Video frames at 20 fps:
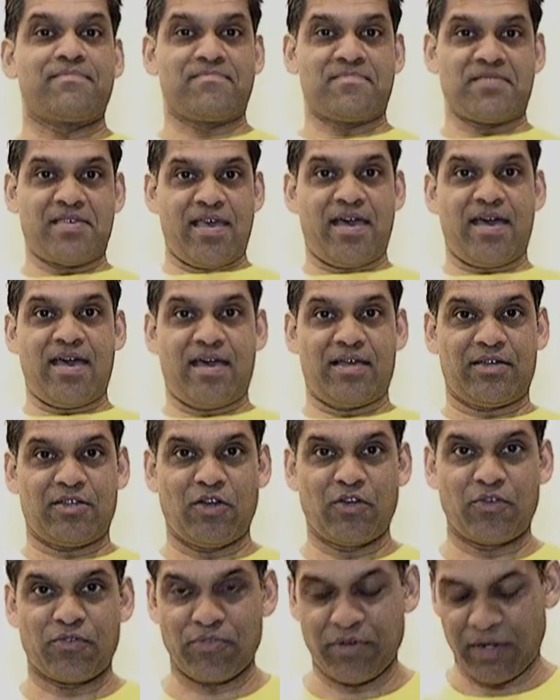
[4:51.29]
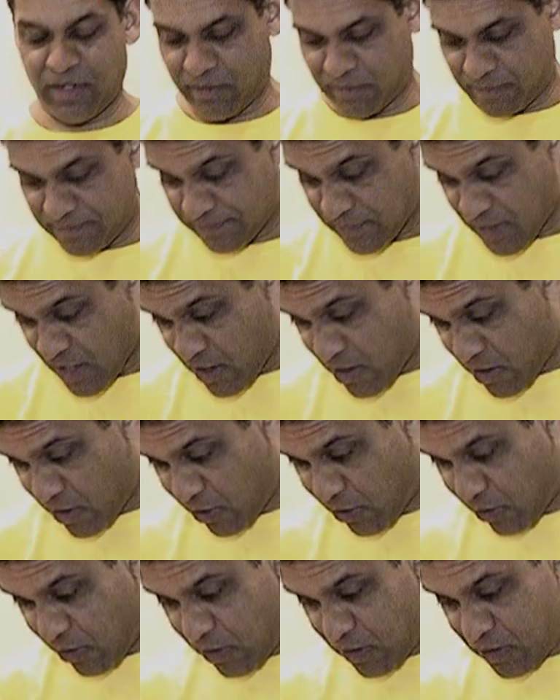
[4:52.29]
Yeah, go for it.
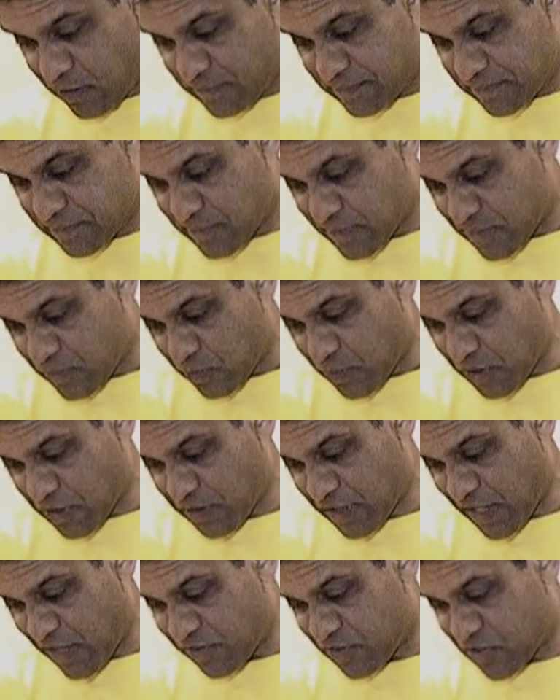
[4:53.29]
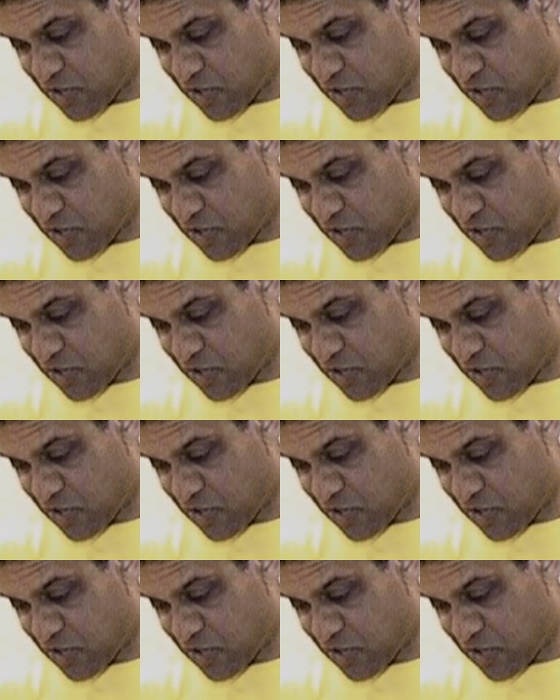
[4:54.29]
Or we could even